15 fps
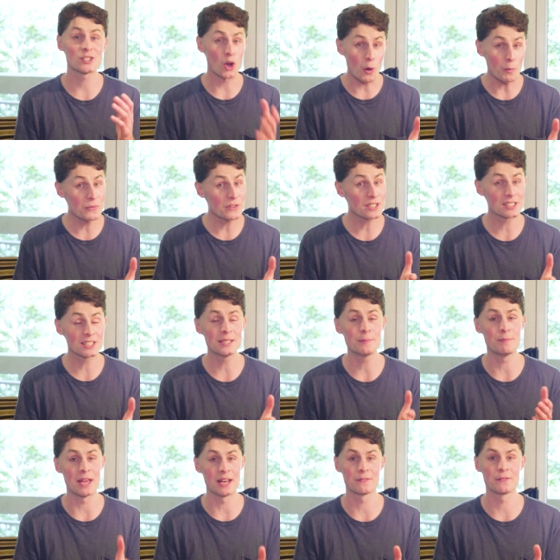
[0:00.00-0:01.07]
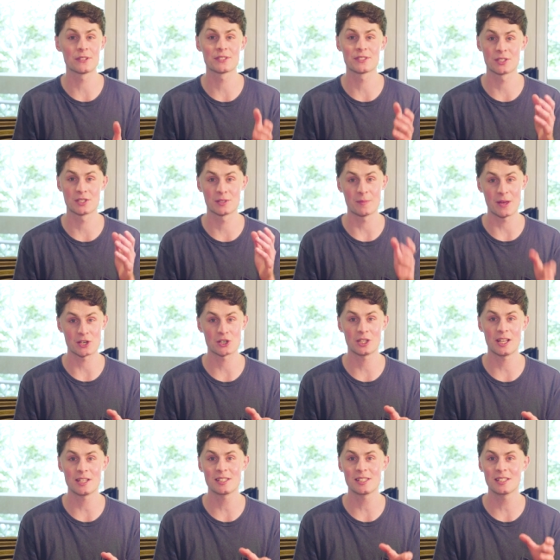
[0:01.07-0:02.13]
There's obviously benefits to
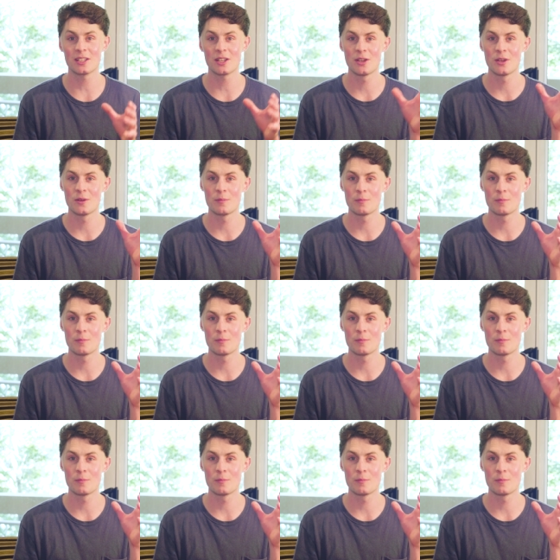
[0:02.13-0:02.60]
specializing,